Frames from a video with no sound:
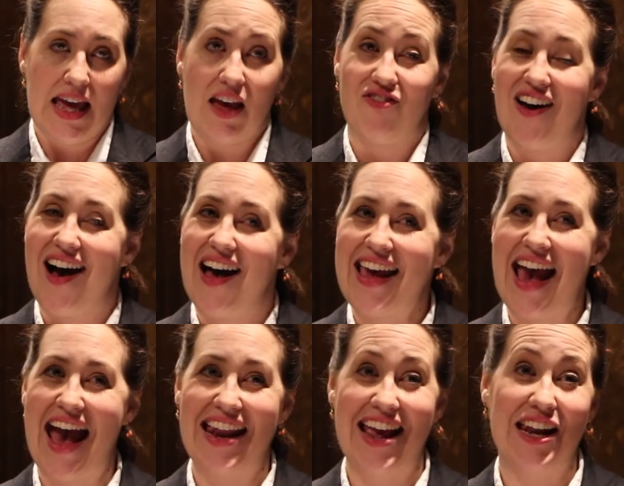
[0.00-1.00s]
If I
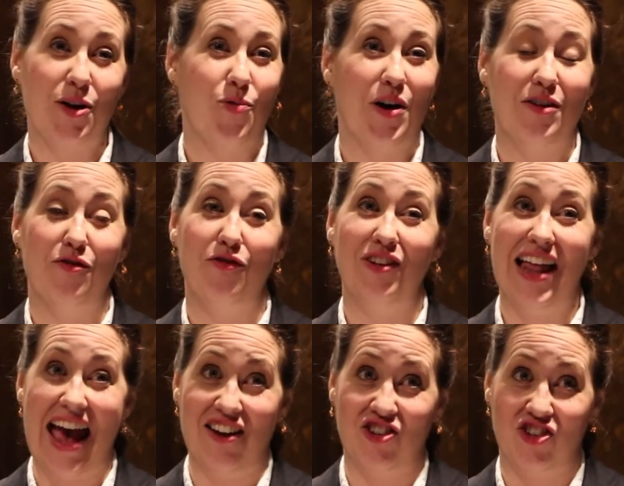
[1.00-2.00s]
had anyone
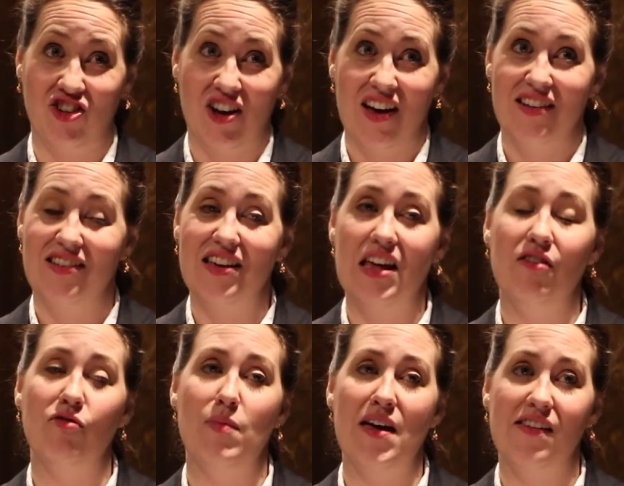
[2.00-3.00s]
flesh to
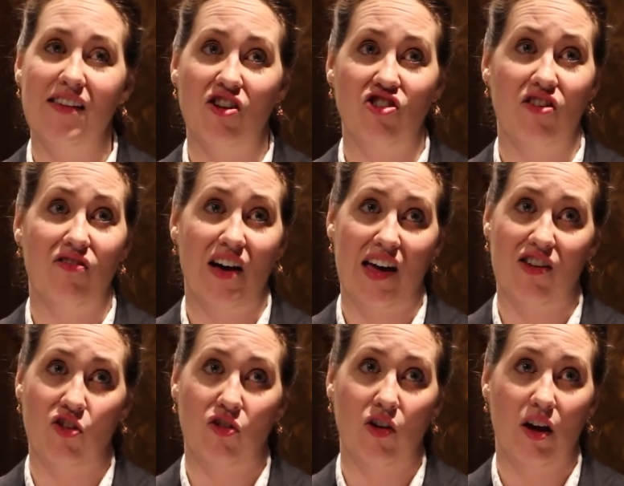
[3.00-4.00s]
give me such
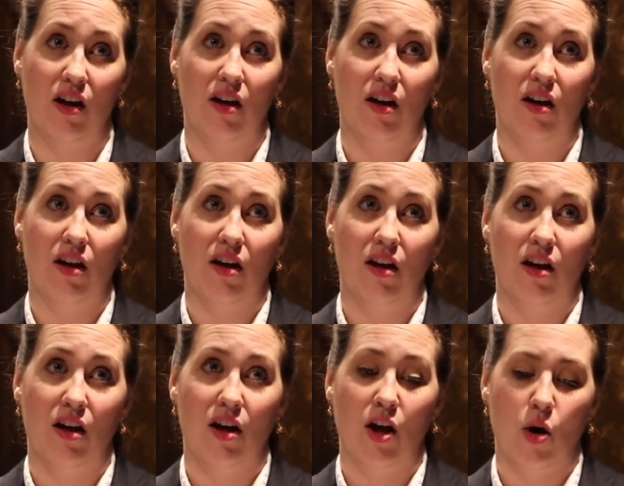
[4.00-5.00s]
advice,
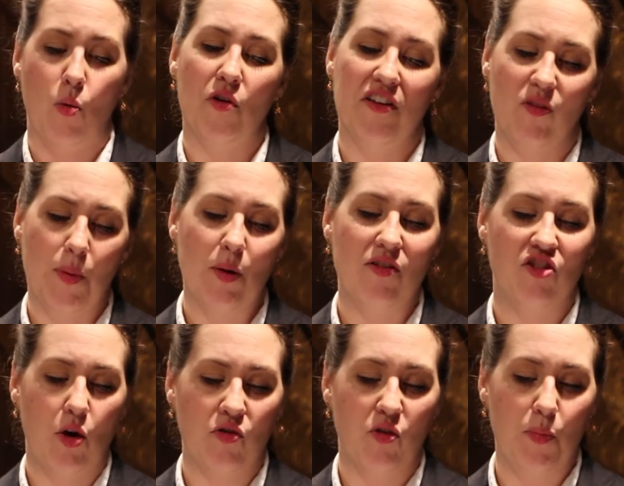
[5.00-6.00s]
well, the spirits
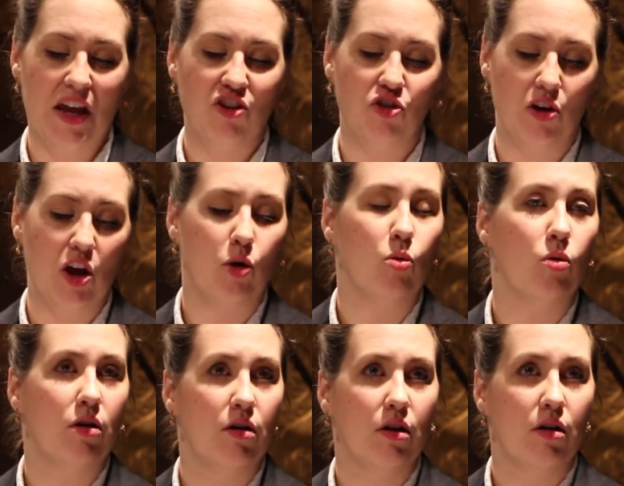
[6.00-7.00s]
don't speak to
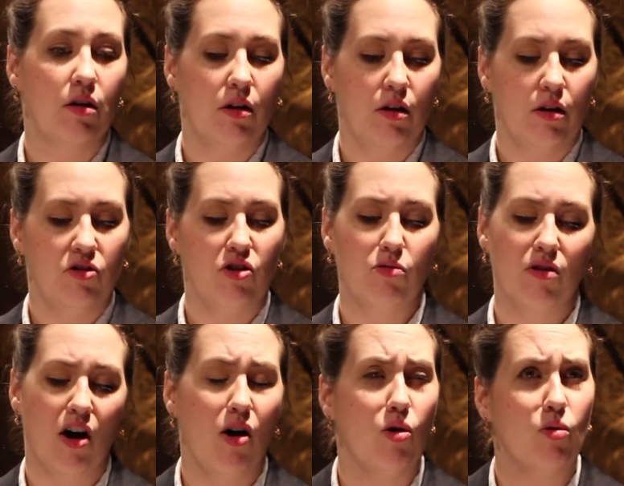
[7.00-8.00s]
you. Don't
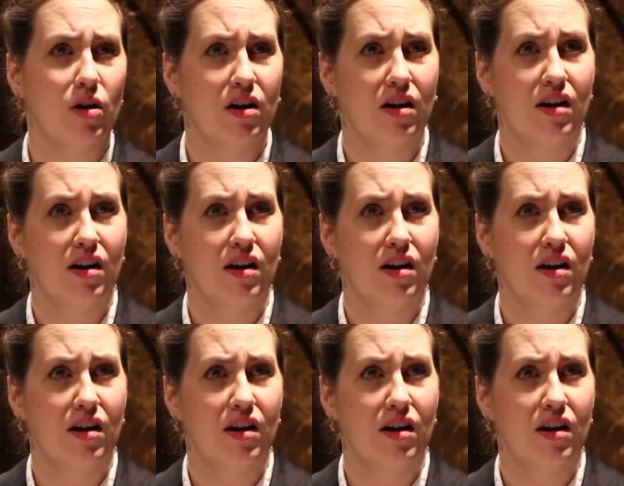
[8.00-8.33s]
go.